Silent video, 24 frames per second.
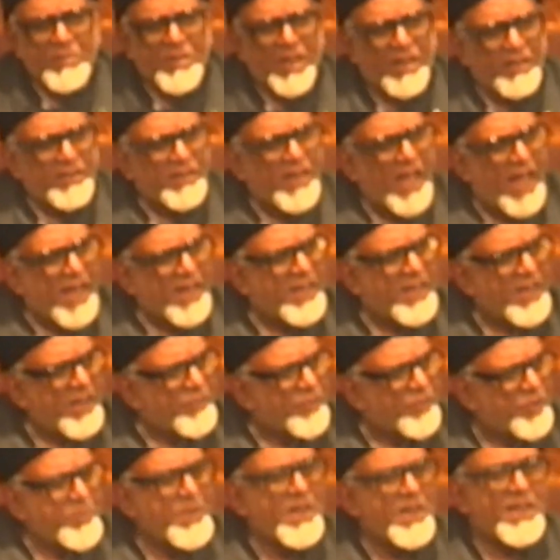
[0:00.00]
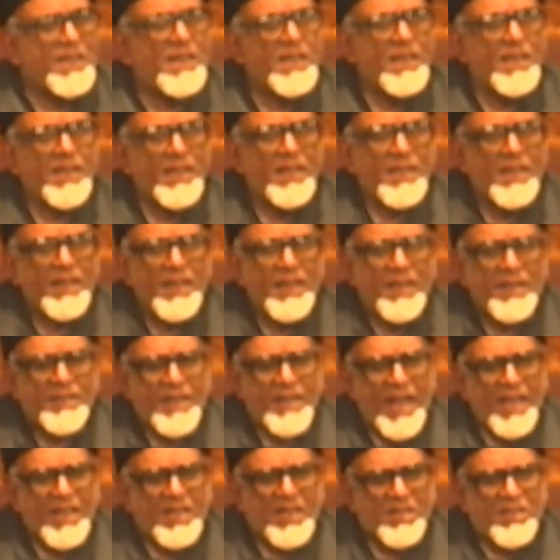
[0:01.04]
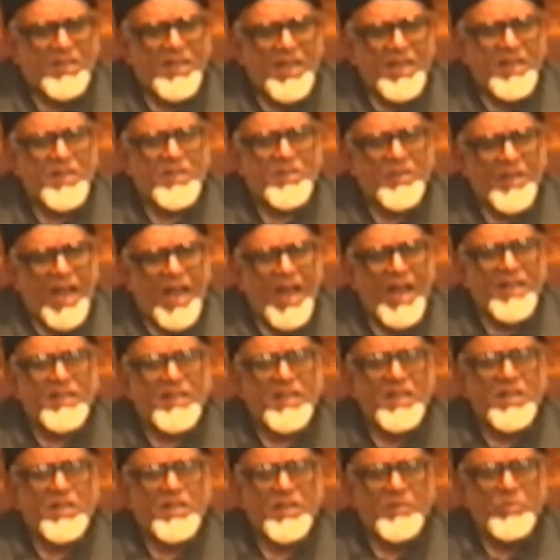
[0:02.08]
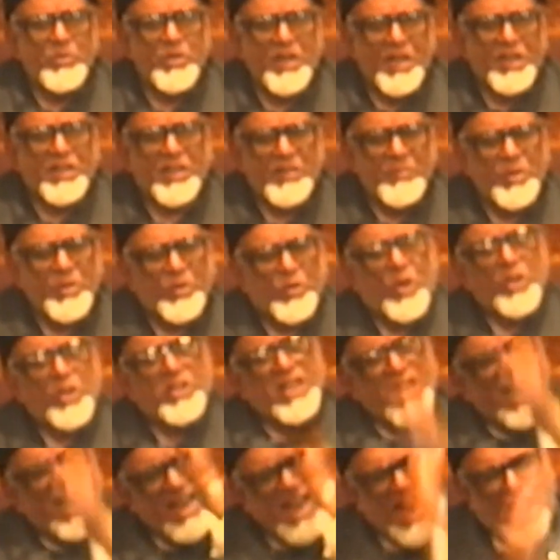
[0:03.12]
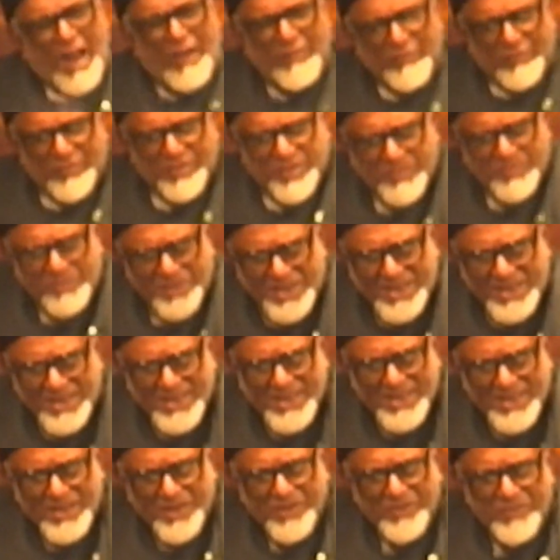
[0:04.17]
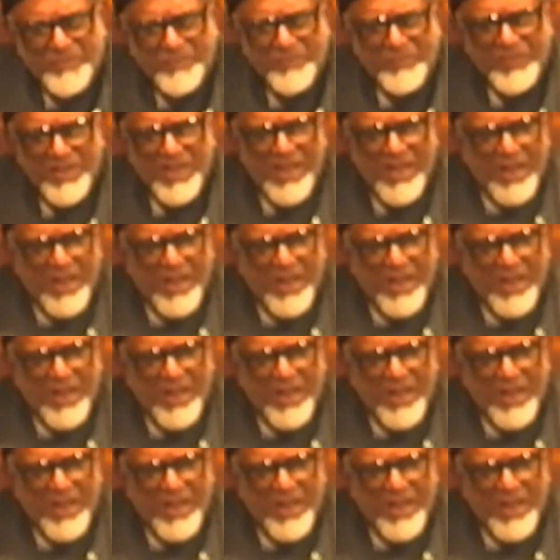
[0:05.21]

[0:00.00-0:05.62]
Sometimes Allah gives me tests and trials and tribulation because He loves me.